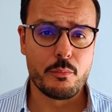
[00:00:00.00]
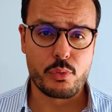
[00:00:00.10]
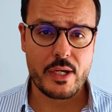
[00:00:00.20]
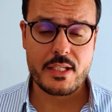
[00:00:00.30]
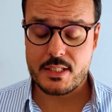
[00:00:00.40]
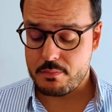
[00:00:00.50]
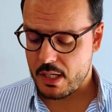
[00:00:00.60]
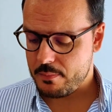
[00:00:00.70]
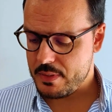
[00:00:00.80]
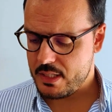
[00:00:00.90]
brand in
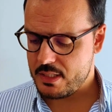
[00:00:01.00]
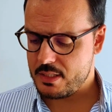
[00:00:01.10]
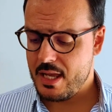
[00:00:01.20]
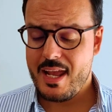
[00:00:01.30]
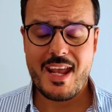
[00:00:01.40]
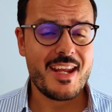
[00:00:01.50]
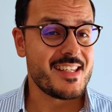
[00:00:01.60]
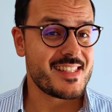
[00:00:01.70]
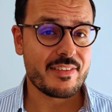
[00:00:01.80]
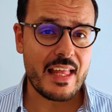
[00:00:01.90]
my opinion, and
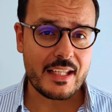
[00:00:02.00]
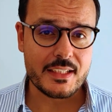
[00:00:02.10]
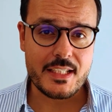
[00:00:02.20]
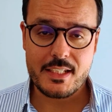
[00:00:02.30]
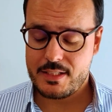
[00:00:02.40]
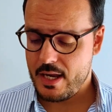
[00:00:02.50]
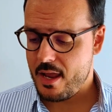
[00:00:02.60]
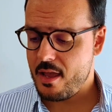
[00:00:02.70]
it's Lalique.